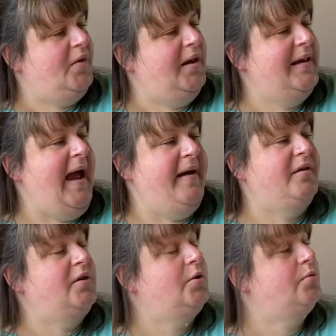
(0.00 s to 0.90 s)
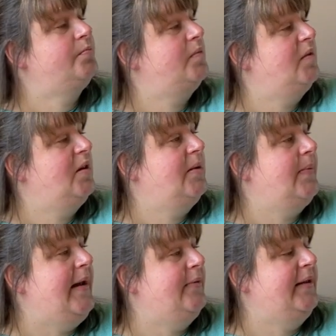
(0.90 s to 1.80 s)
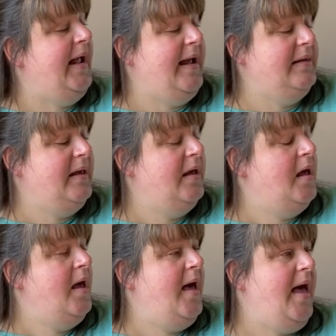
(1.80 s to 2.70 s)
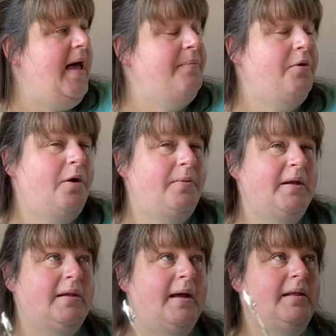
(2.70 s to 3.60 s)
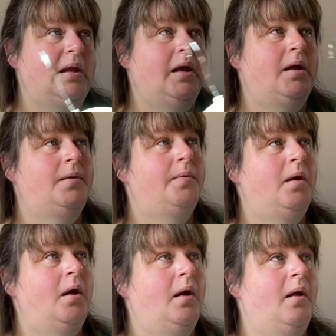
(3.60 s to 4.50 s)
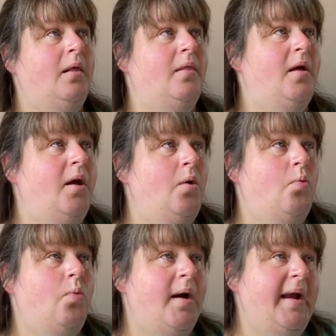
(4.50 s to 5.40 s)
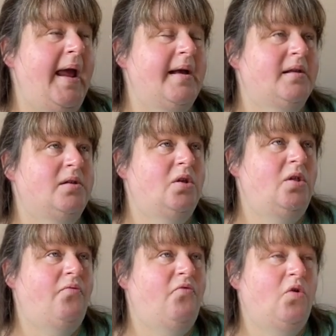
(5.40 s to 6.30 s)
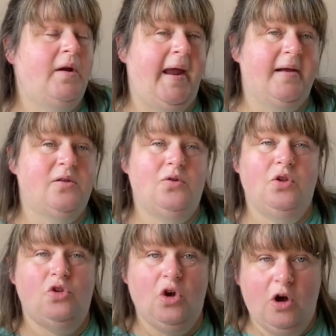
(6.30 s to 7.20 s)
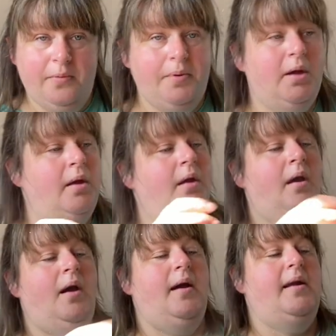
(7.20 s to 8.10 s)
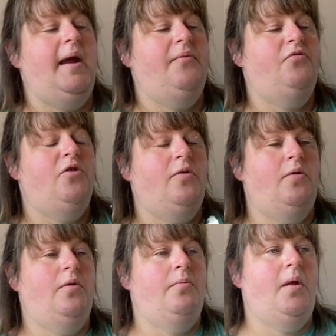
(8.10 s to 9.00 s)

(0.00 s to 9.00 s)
Yeah, so the Saguaro set, I probably did the 1x to the 4x on the top, and then from